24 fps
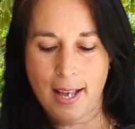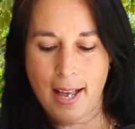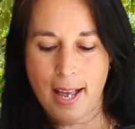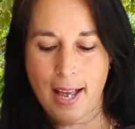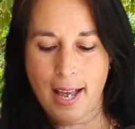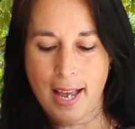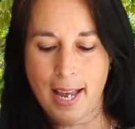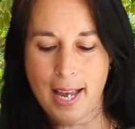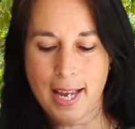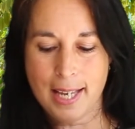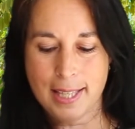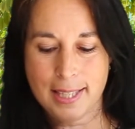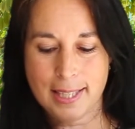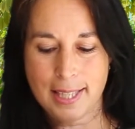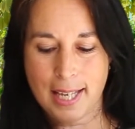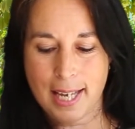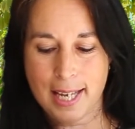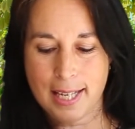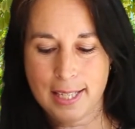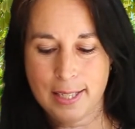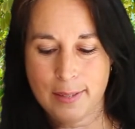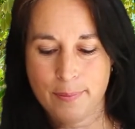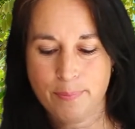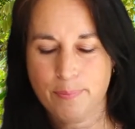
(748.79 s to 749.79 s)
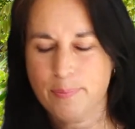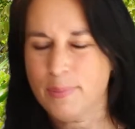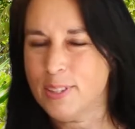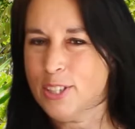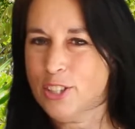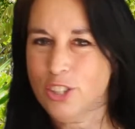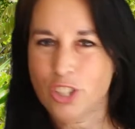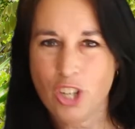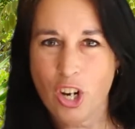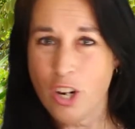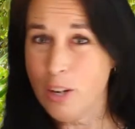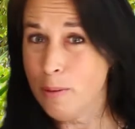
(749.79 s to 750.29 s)
He said,
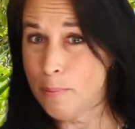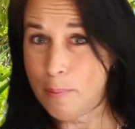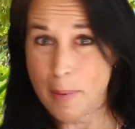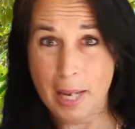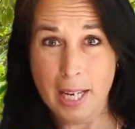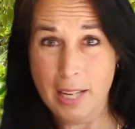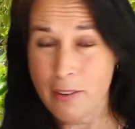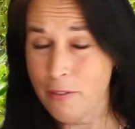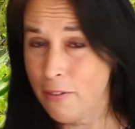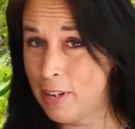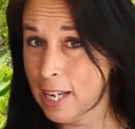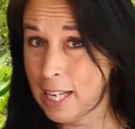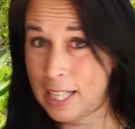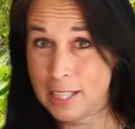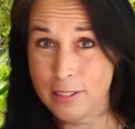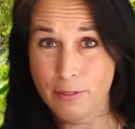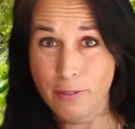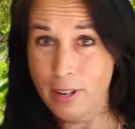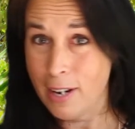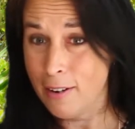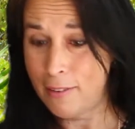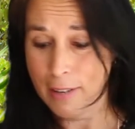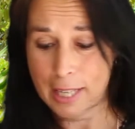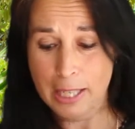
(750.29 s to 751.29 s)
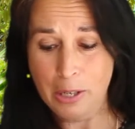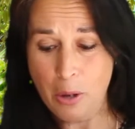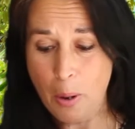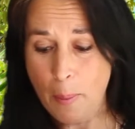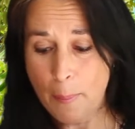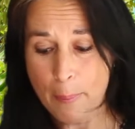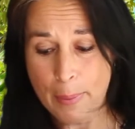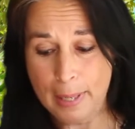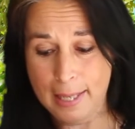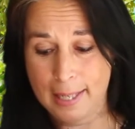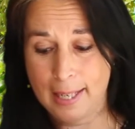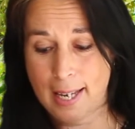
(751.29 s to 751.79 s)
don't make things very
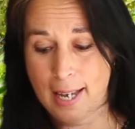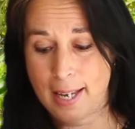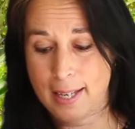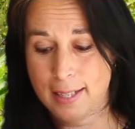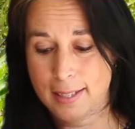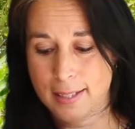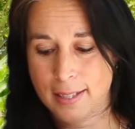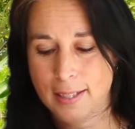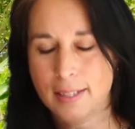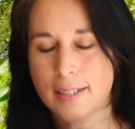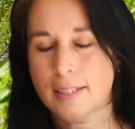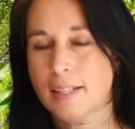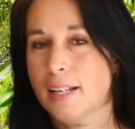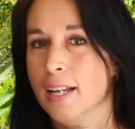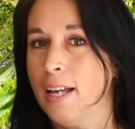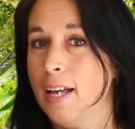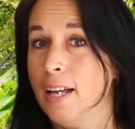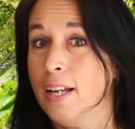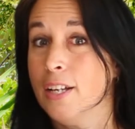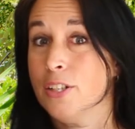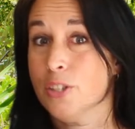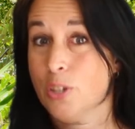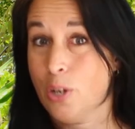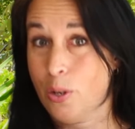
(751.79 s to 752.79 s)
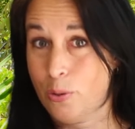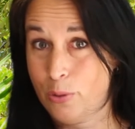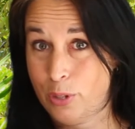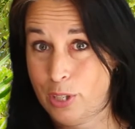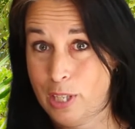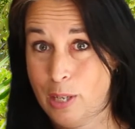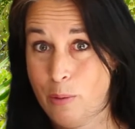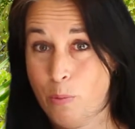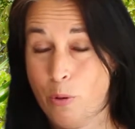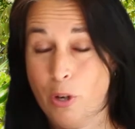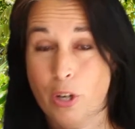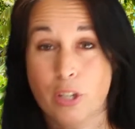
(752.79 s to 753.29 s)
complicated.
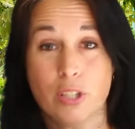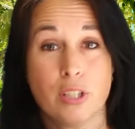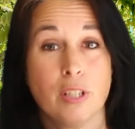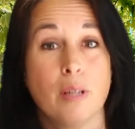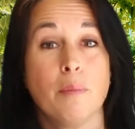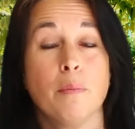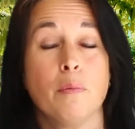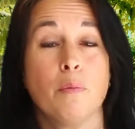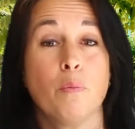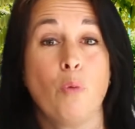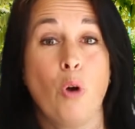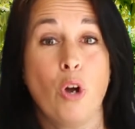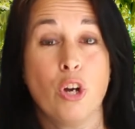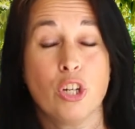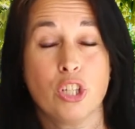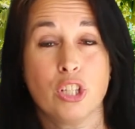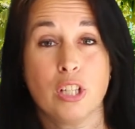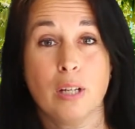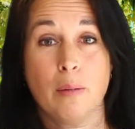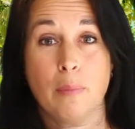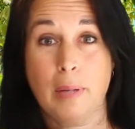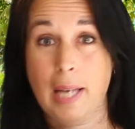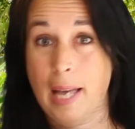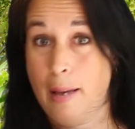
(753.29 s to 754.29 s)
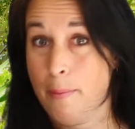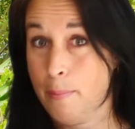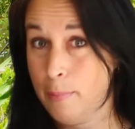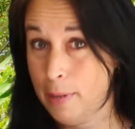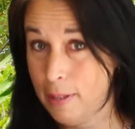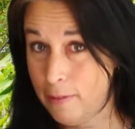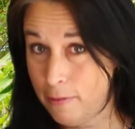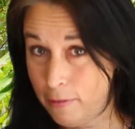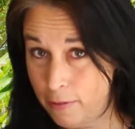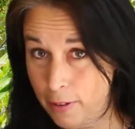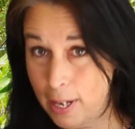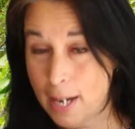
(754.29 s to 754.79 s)
Tulsi worship can be
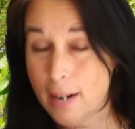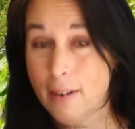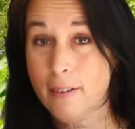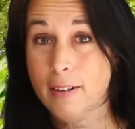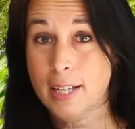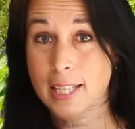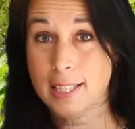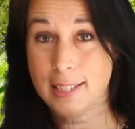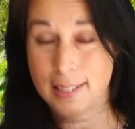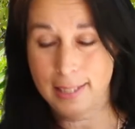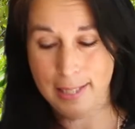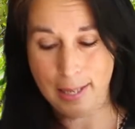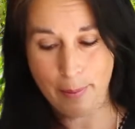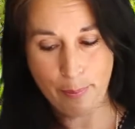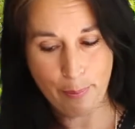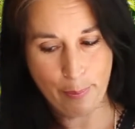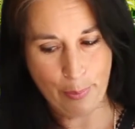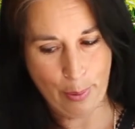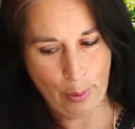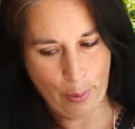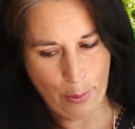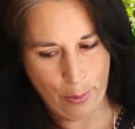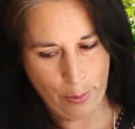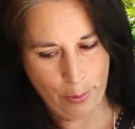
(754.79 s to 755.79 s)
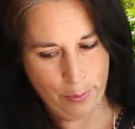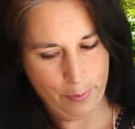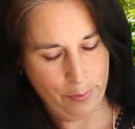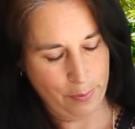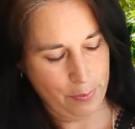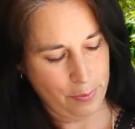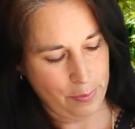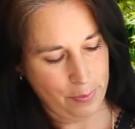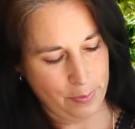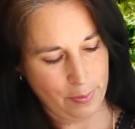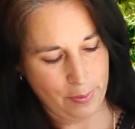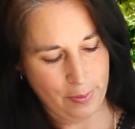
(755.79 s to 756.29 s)
very simple.
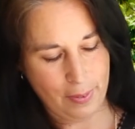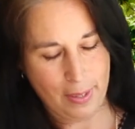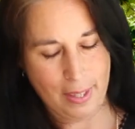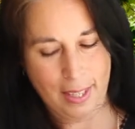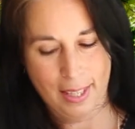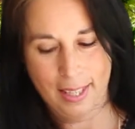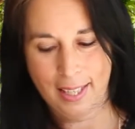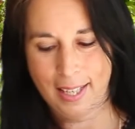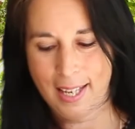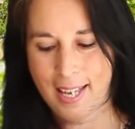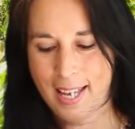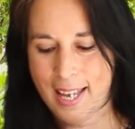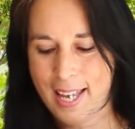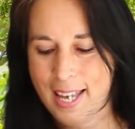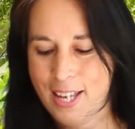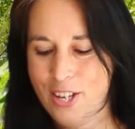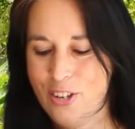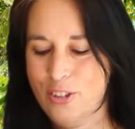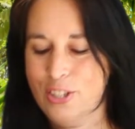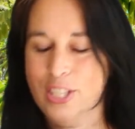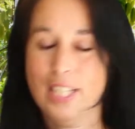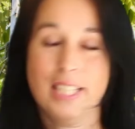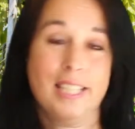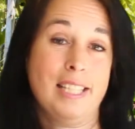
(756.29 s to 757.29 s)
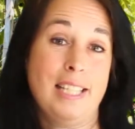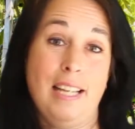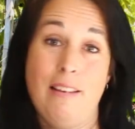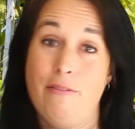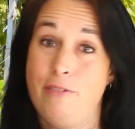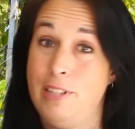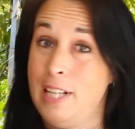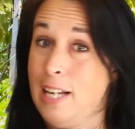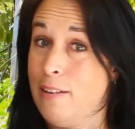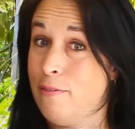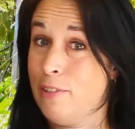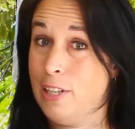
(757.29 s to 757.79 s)
You just have
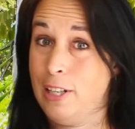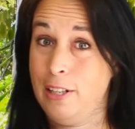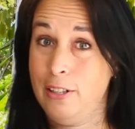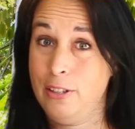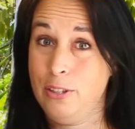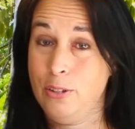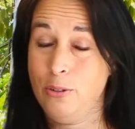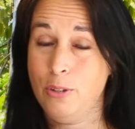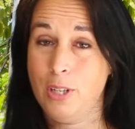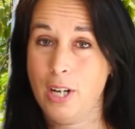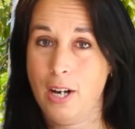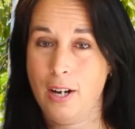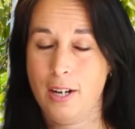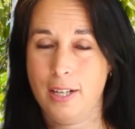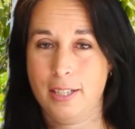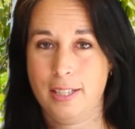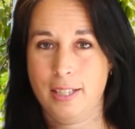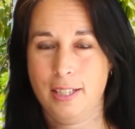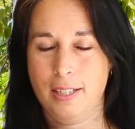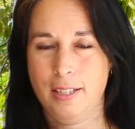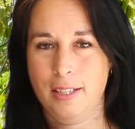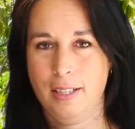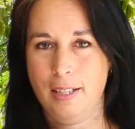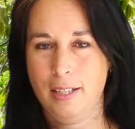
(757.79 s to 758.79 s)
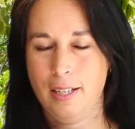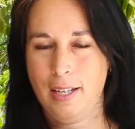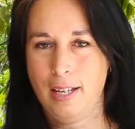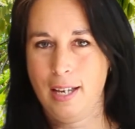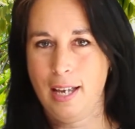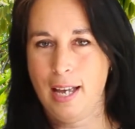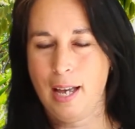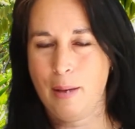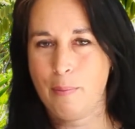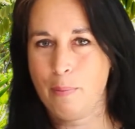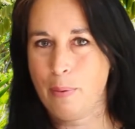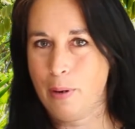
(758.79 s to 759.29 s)
to have a little garden
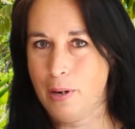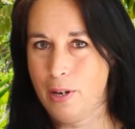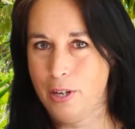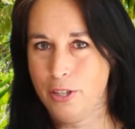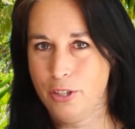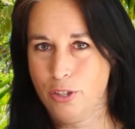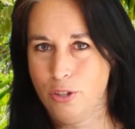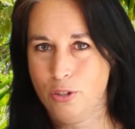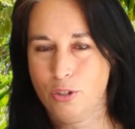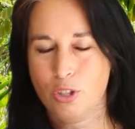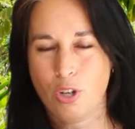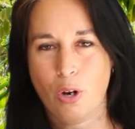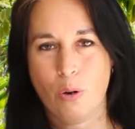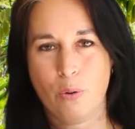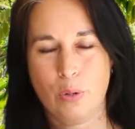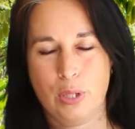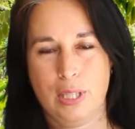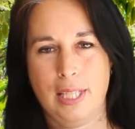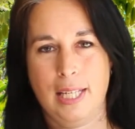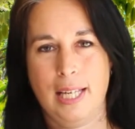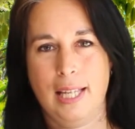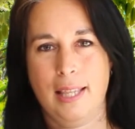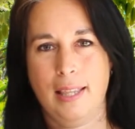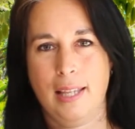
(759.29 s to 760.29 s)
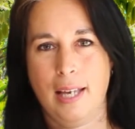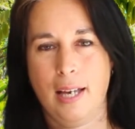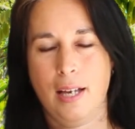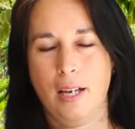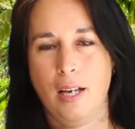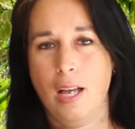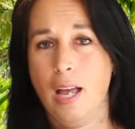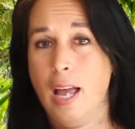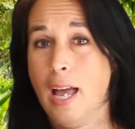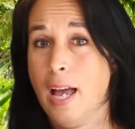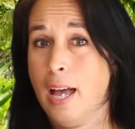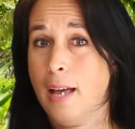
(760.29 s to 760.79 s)
and plant your Tulsi in there
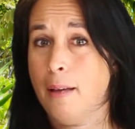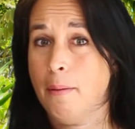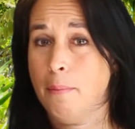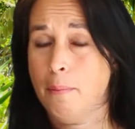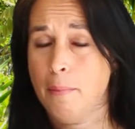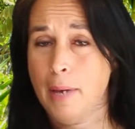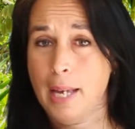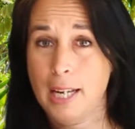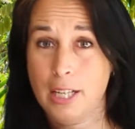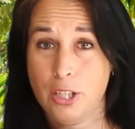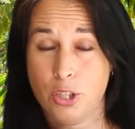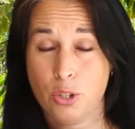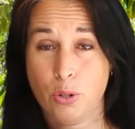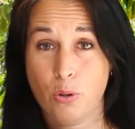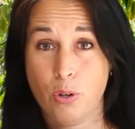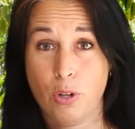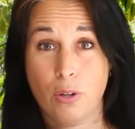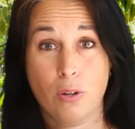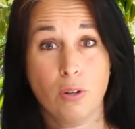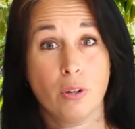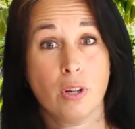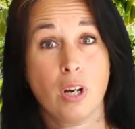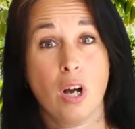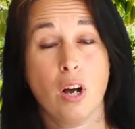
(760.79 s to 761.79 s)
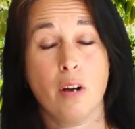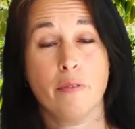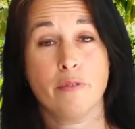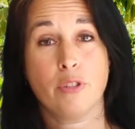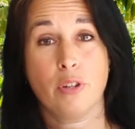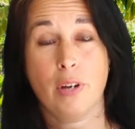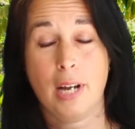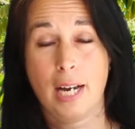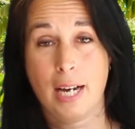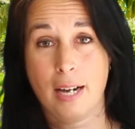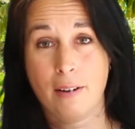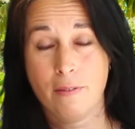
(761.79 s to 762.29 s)
and make sure you look after
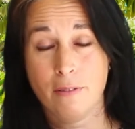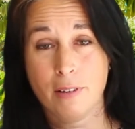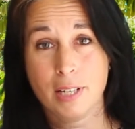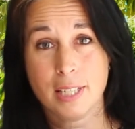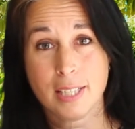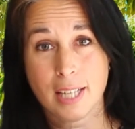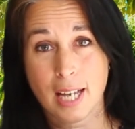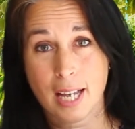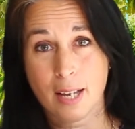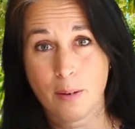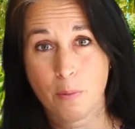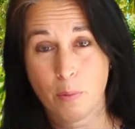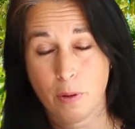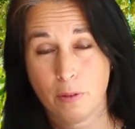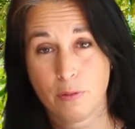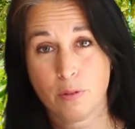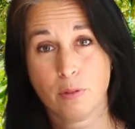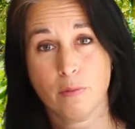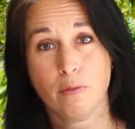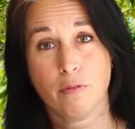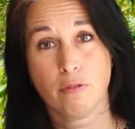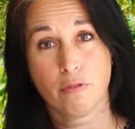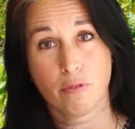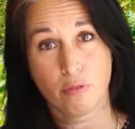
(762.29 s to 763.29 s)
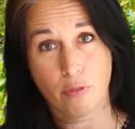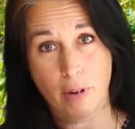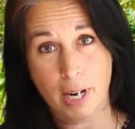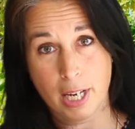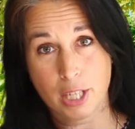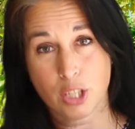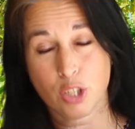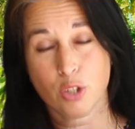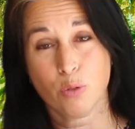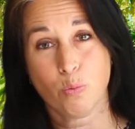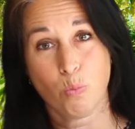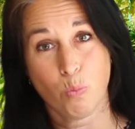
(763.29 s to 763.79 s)
it every day with some
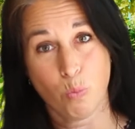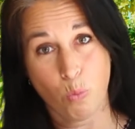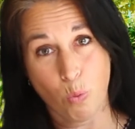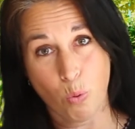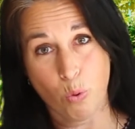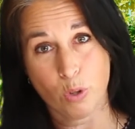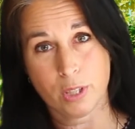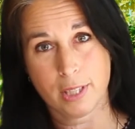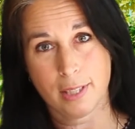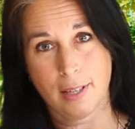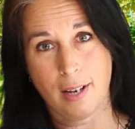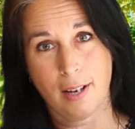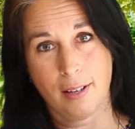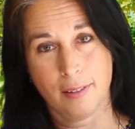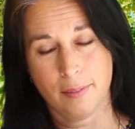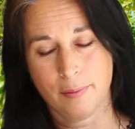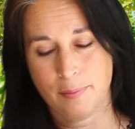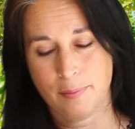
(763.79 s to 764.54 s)
fresh water.